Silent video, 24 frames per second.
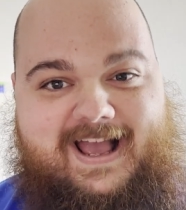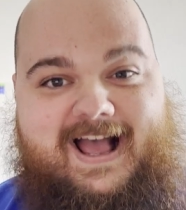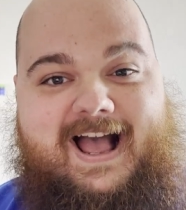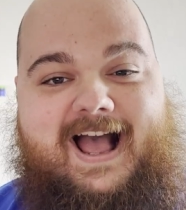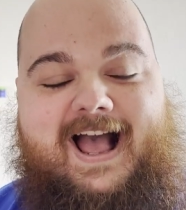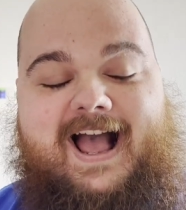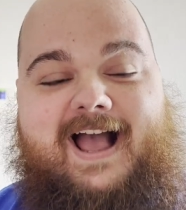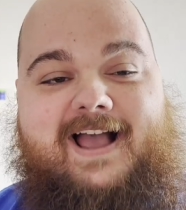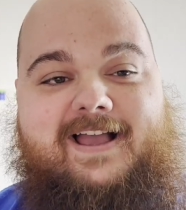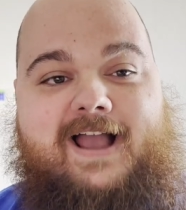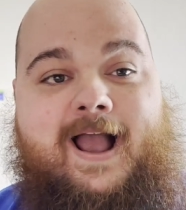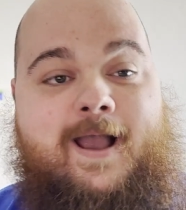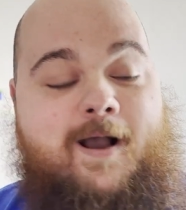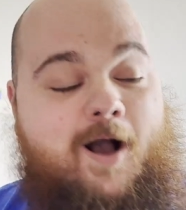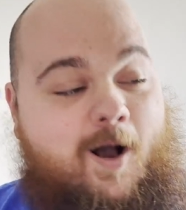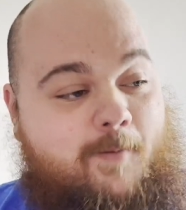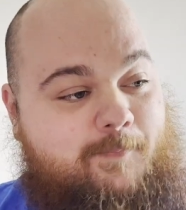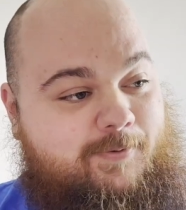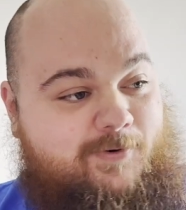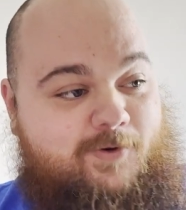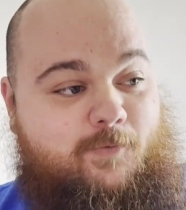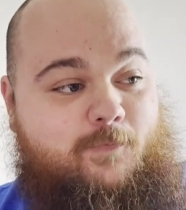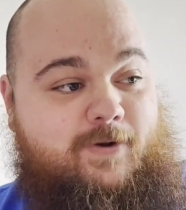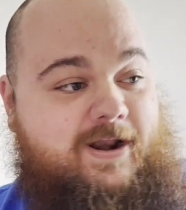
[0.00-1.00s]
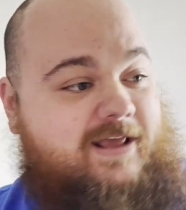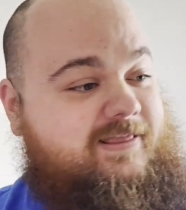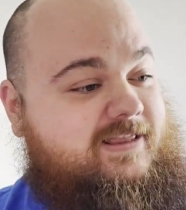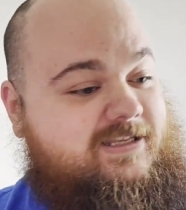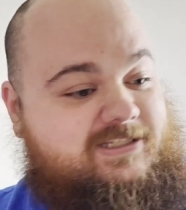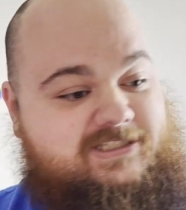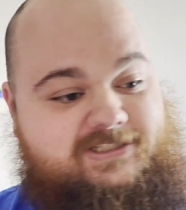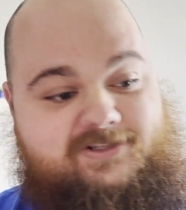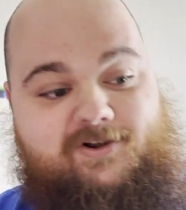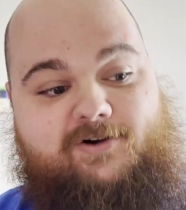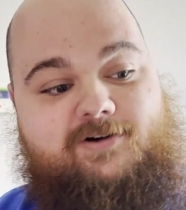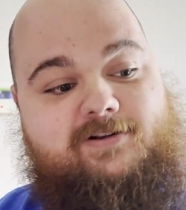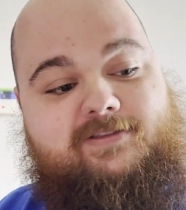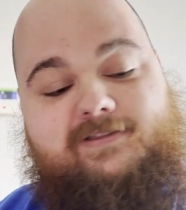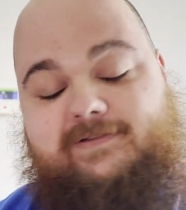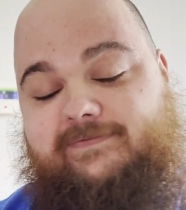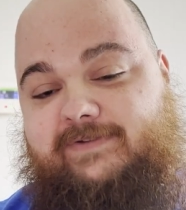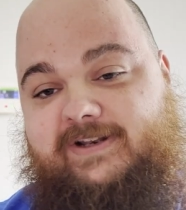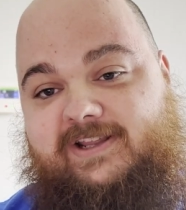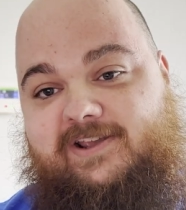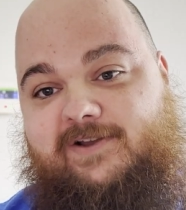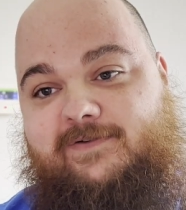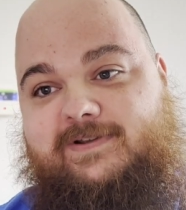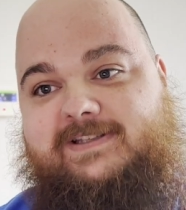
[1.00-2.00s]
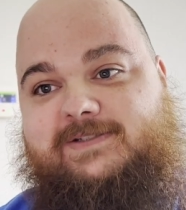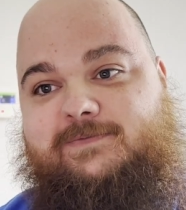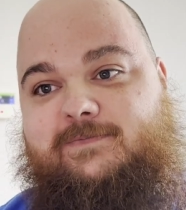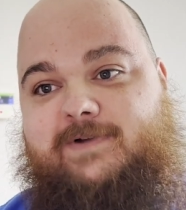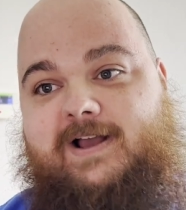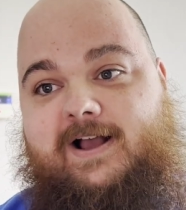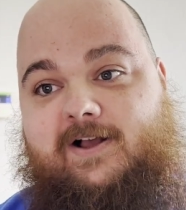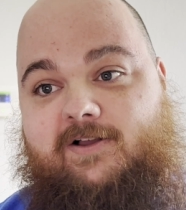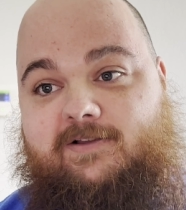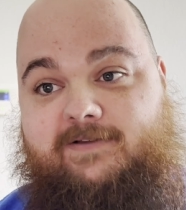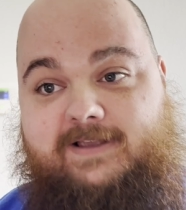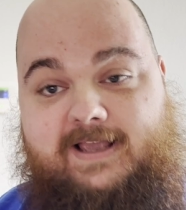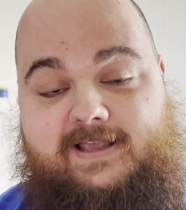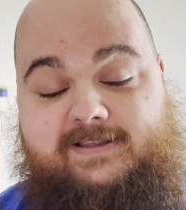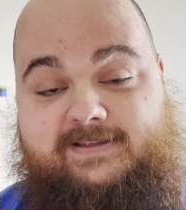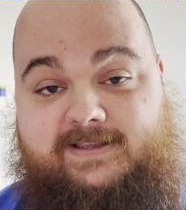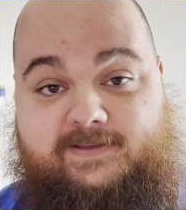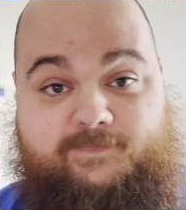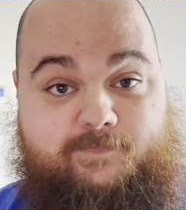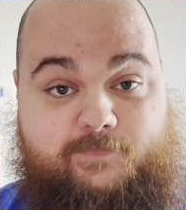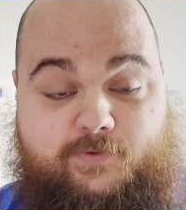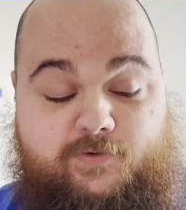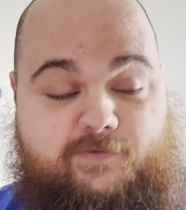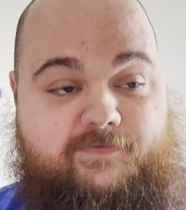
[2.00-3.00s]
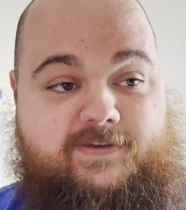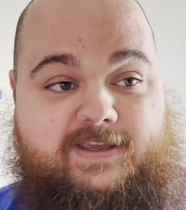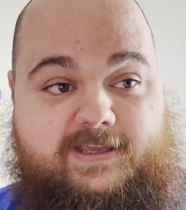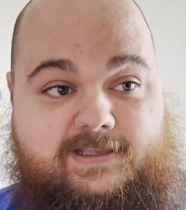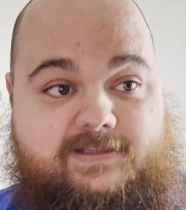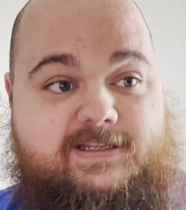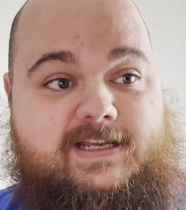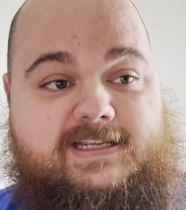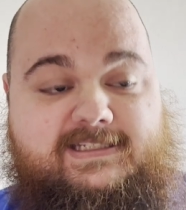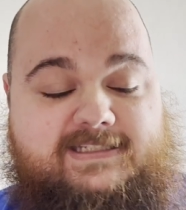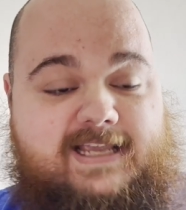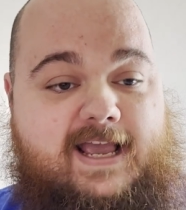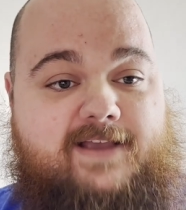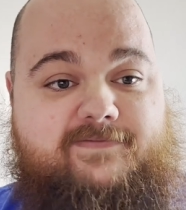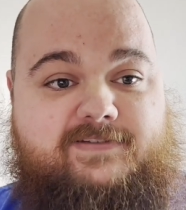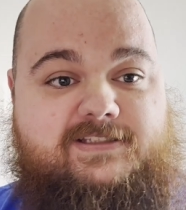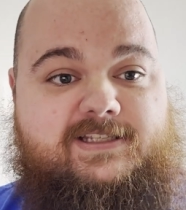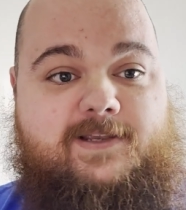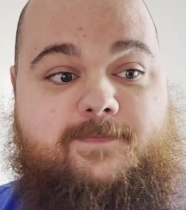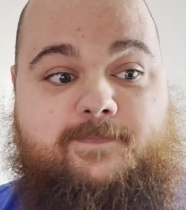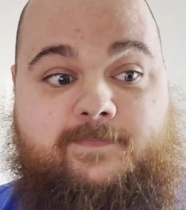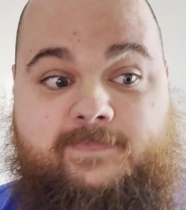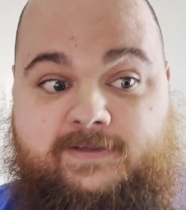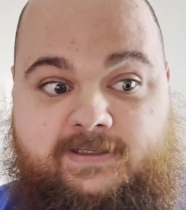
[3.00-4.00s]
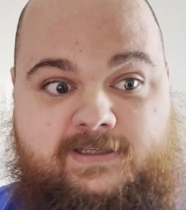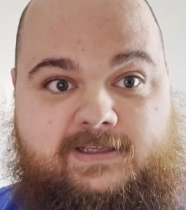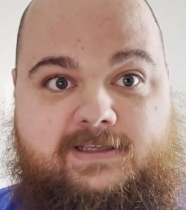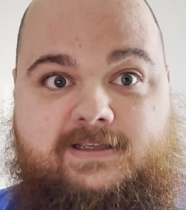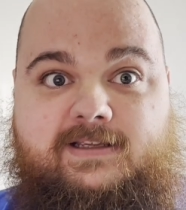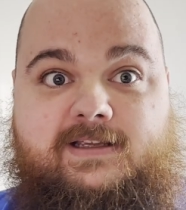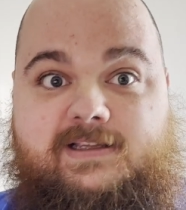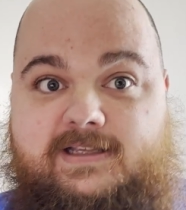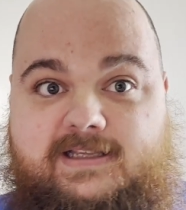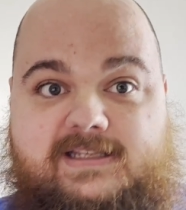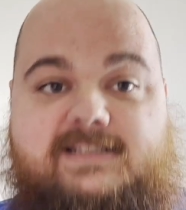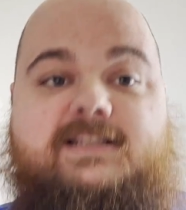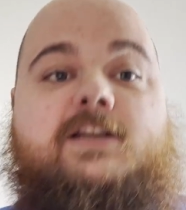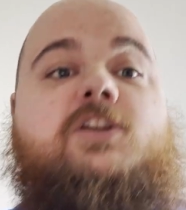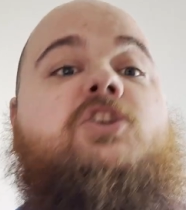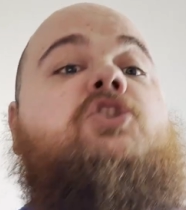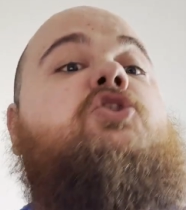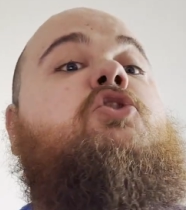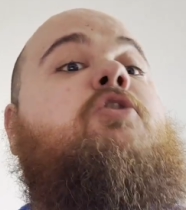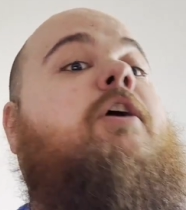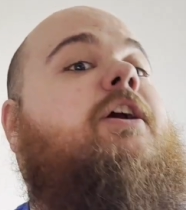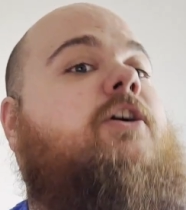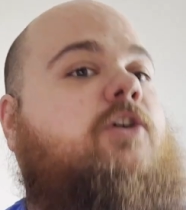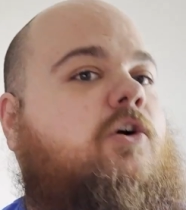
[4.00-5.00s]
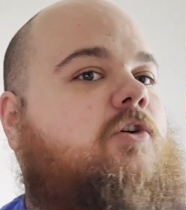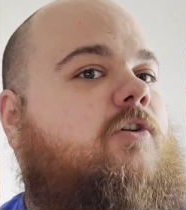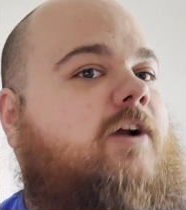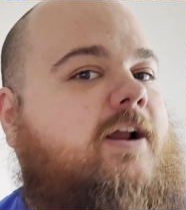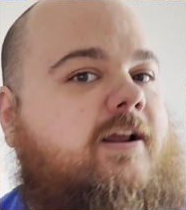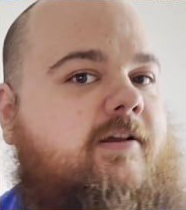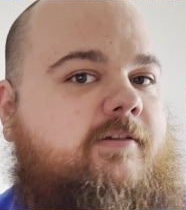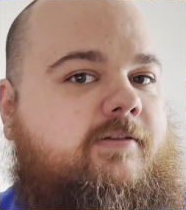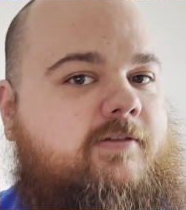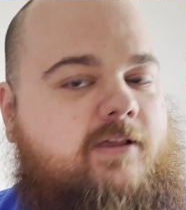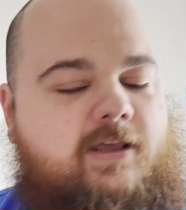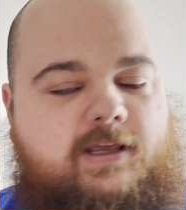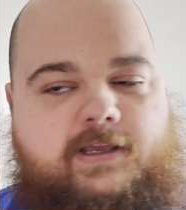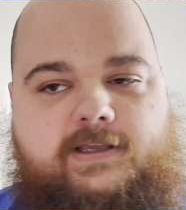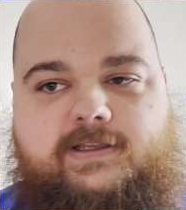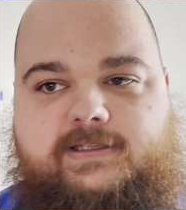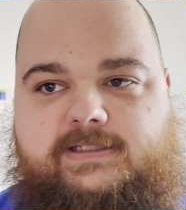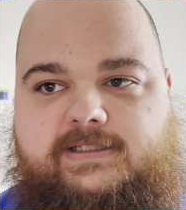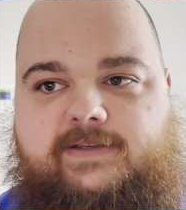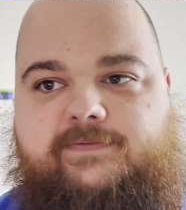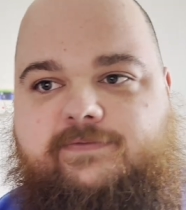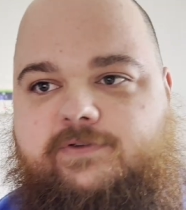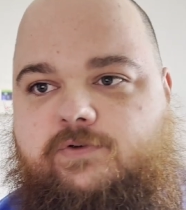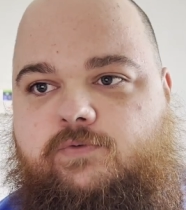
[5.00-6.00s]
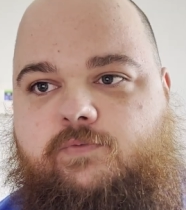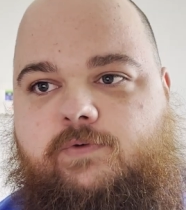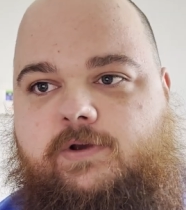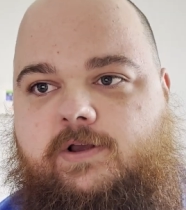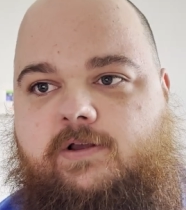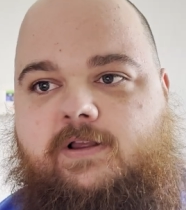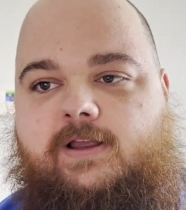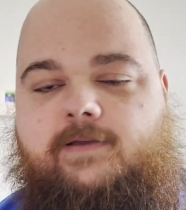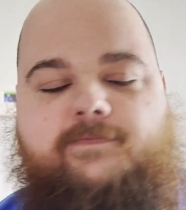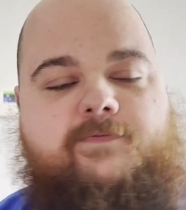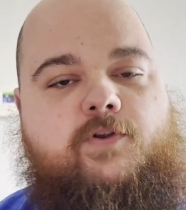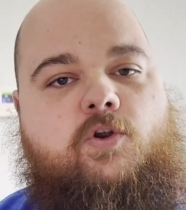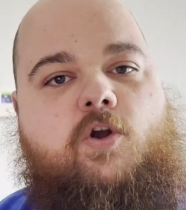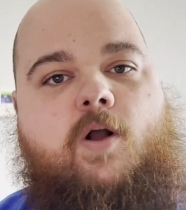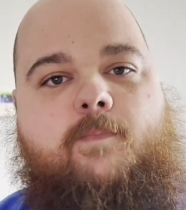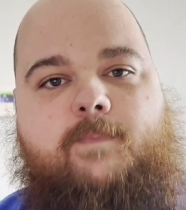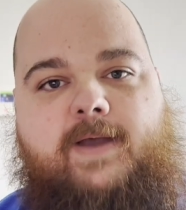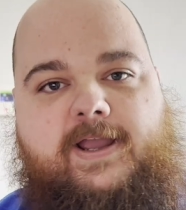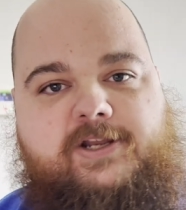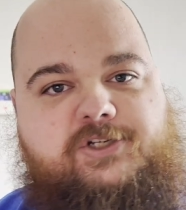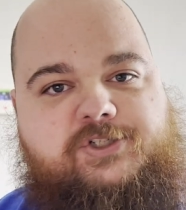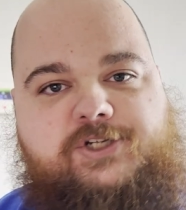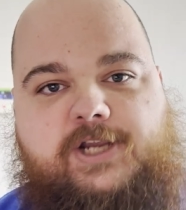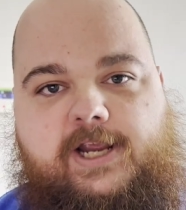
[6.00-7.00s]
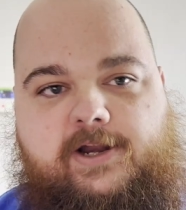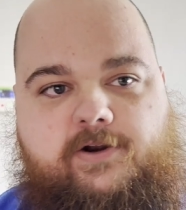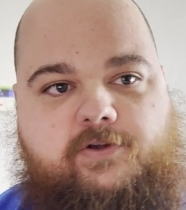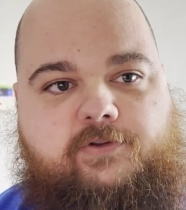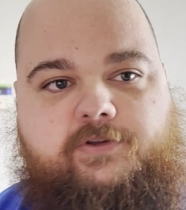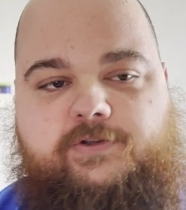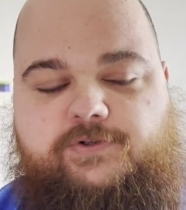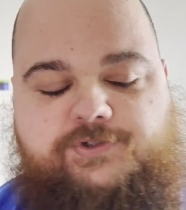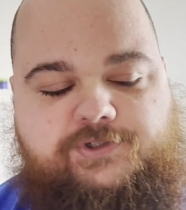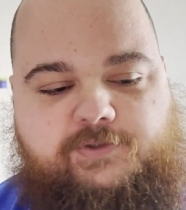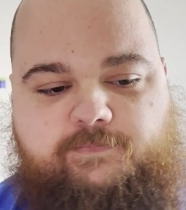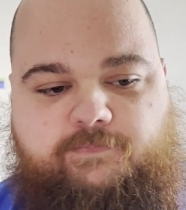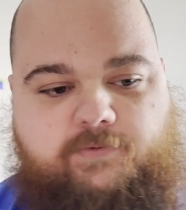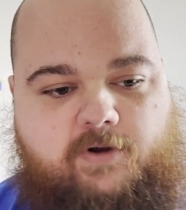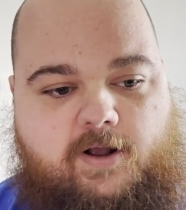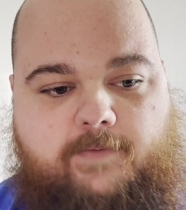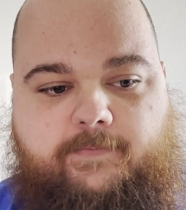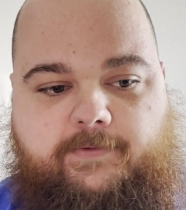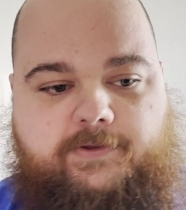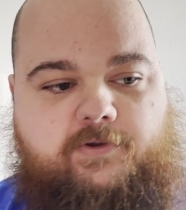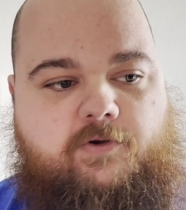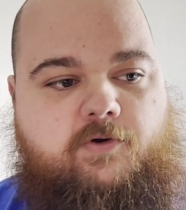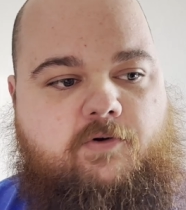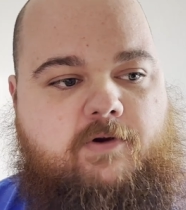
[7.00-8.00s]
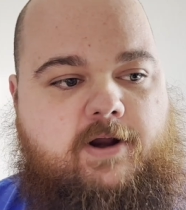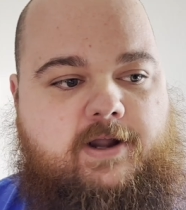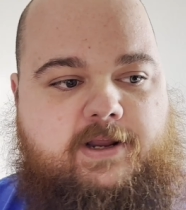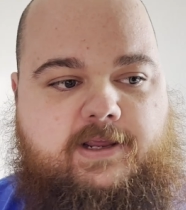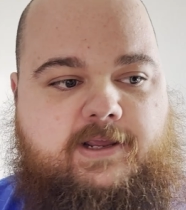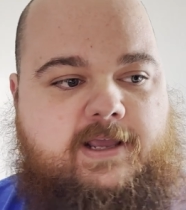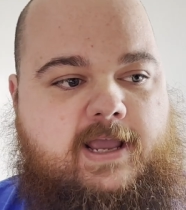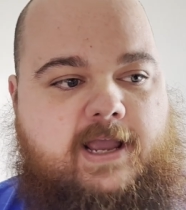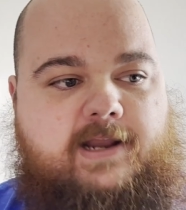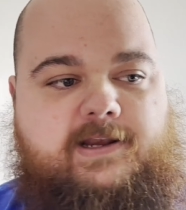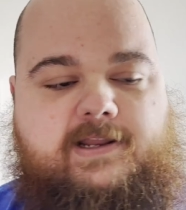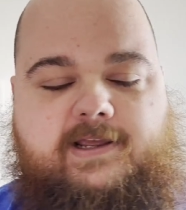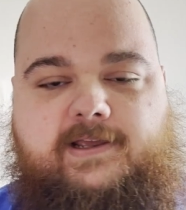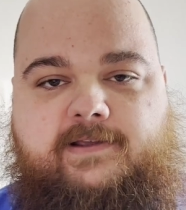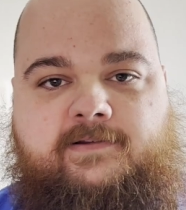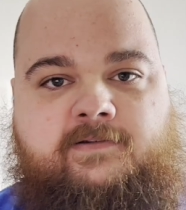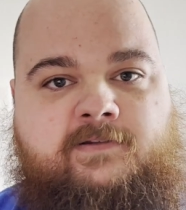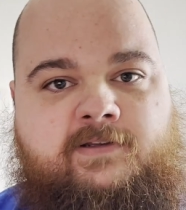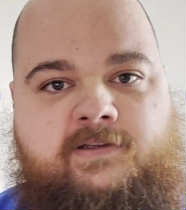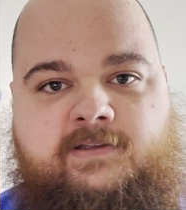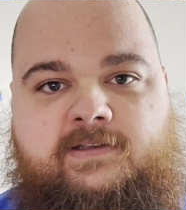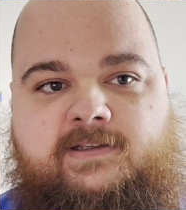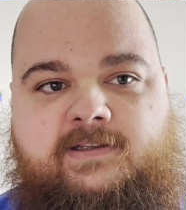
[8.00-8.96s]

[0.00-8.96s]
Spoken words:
I'll put one at the start of the video as well. The movie does have some triggering things, if you will. If you're on my channel, you should probably already kind of